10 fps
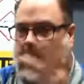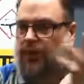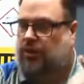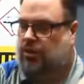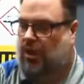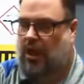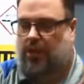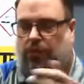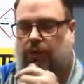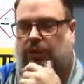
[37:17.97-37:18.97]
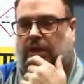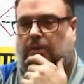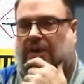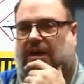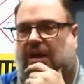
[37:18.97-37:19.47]
There's a lot more that could
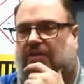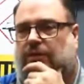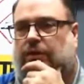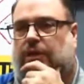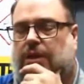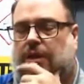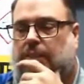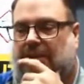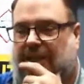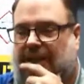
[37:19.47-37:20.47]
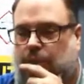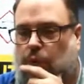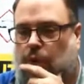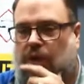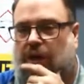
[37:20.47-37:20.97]
be covered, but that's
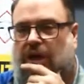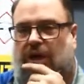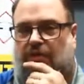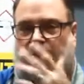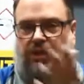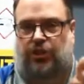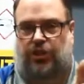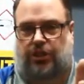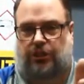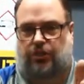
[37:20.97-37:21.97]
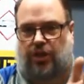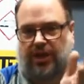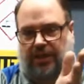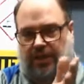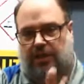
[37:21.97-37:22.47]
what we're going to cover this year,
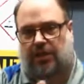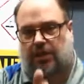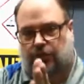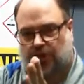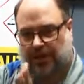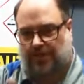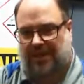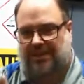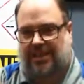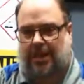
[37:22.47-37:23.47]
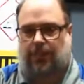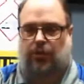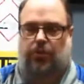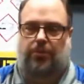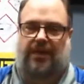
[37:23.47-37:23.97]
trying to mix it up a
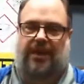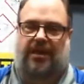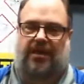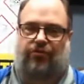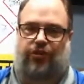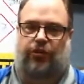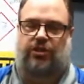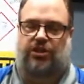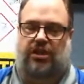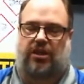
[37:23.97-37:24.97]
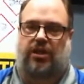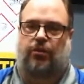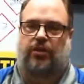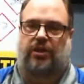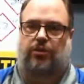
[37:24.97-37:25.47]
little bit and focus in and
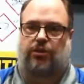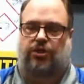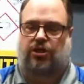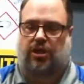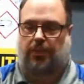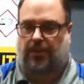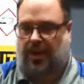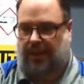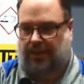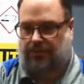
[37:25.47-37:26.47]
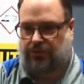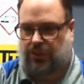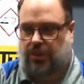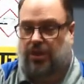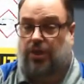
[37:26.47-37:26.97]
hone in on just a couple items.
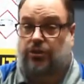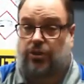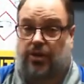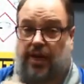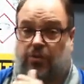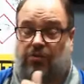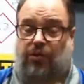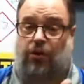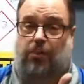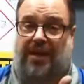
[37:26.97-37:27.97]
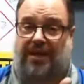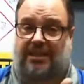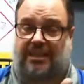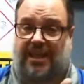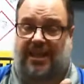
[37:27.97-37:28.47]
So today we've learned about
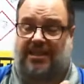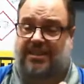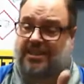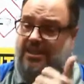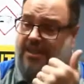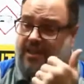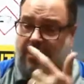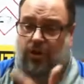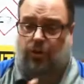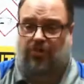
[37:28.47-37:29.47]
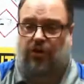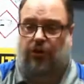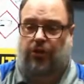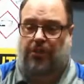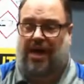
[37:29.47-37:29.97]
SDSs, we've
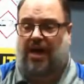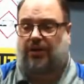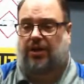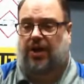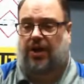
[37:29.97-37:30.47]
learned about